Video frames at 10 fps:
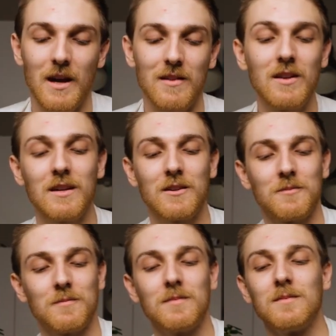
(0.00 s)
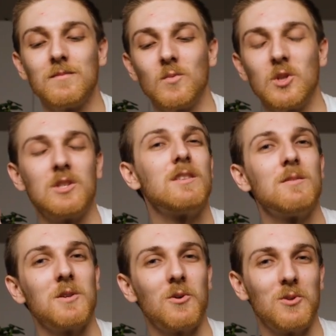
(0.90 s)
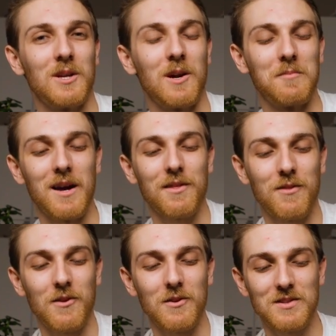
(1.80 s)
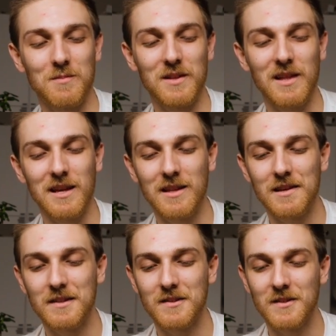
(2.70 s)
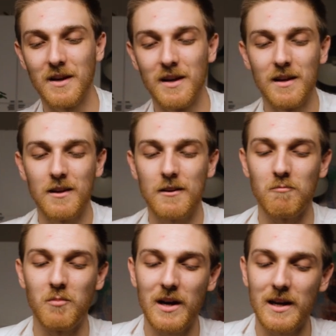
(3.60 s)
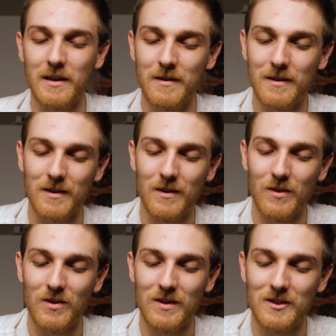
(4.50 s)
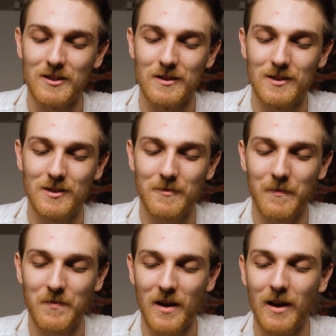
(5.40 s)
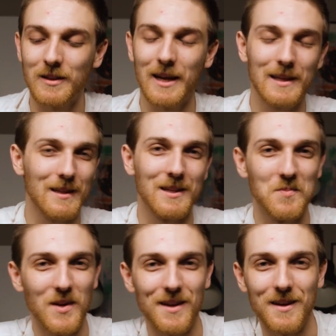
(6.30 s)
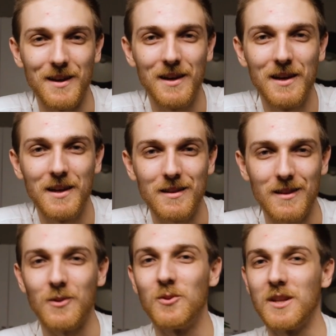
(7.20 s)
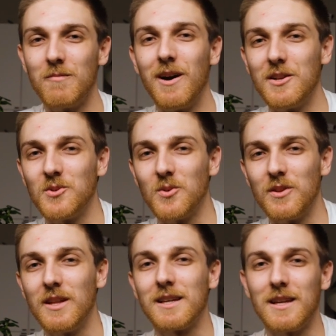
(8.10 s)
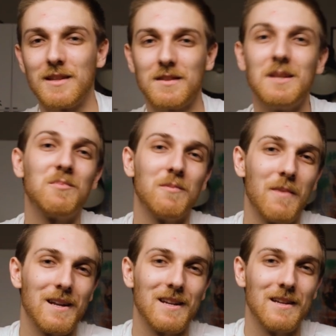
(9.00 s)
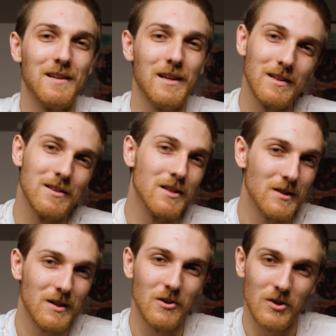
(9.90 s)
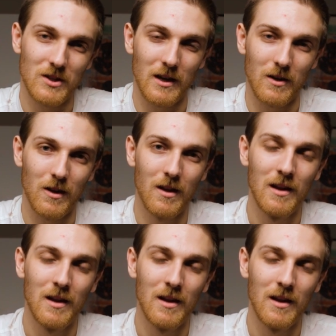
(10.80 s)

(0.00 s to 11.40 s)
I think we should still be holding our breath on something like this, but this is unlikely to be the only module that gets implemented into this gear tunnel.